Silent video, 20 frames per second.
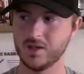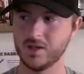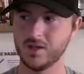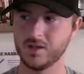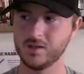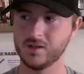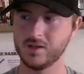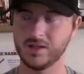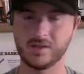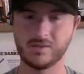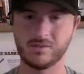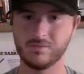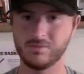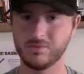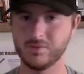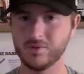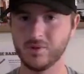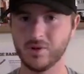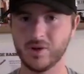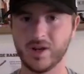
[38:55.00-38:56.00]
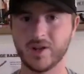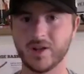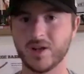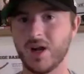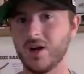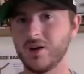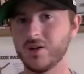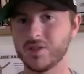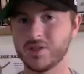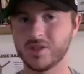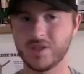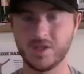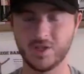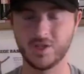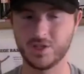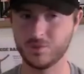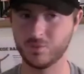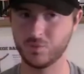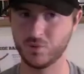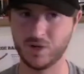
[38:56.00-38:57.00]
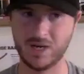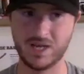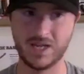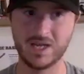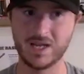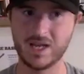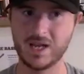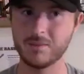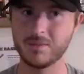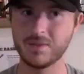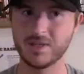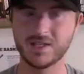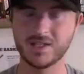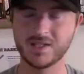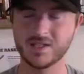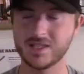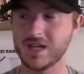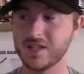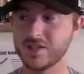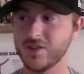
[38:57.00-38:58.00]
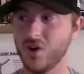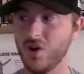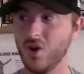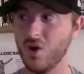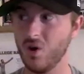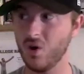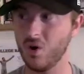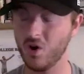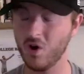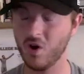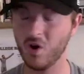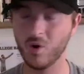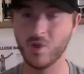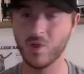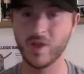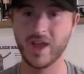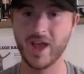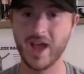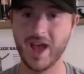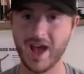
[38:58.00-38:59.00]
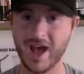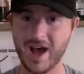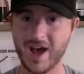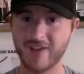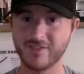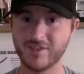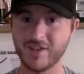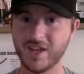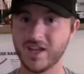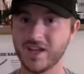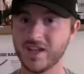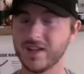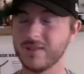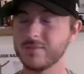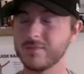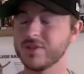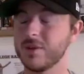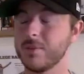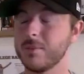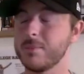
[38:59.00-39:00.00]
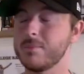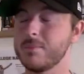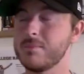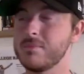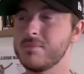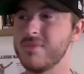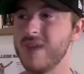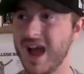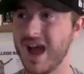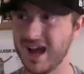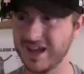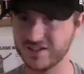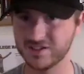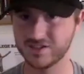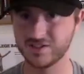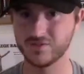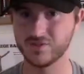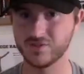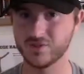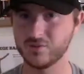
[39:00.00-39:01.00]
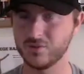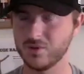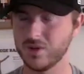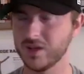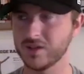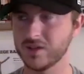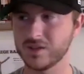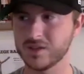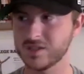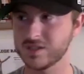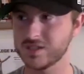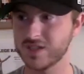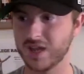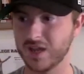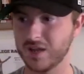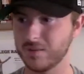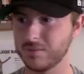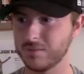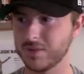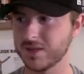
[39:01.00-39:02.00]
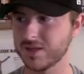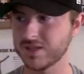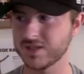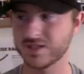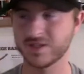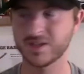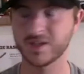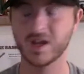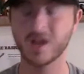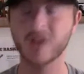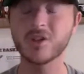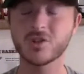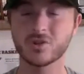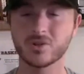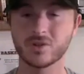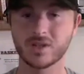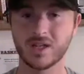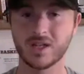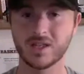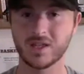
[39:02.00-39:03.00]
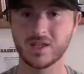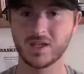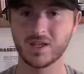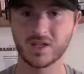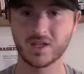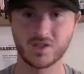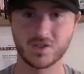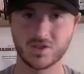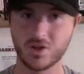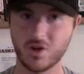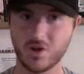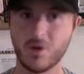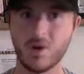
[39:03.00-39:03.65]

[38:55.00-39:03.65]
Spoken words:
like, you go down to College Station where A&M is, that's all they have. And A&M's a massive school, like the second biggest in the country, I think. And so